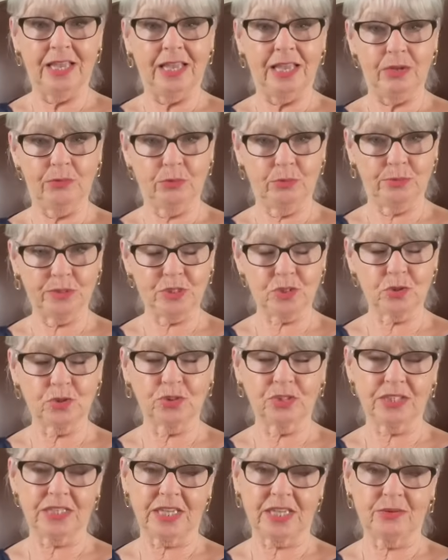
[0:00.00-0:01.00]
It will be
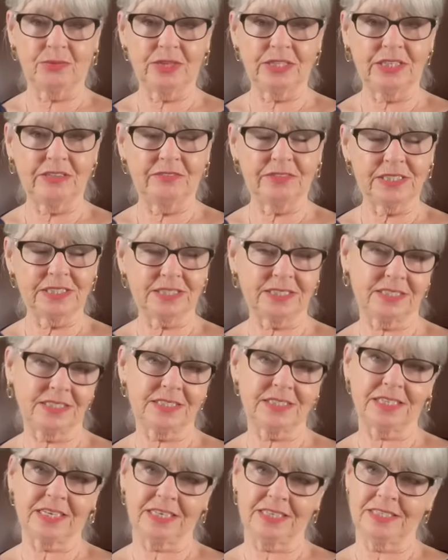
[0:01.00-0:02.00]
Sunday when you've listened
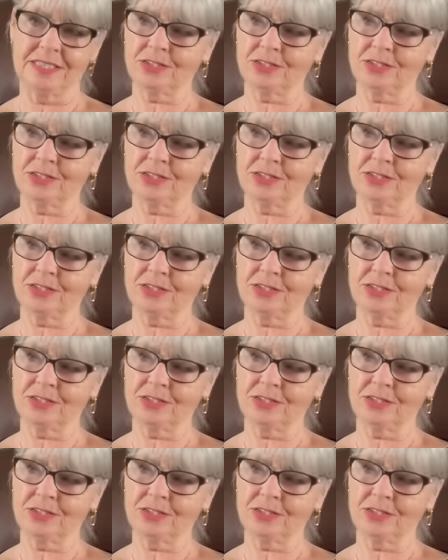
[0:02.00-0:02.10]
to this.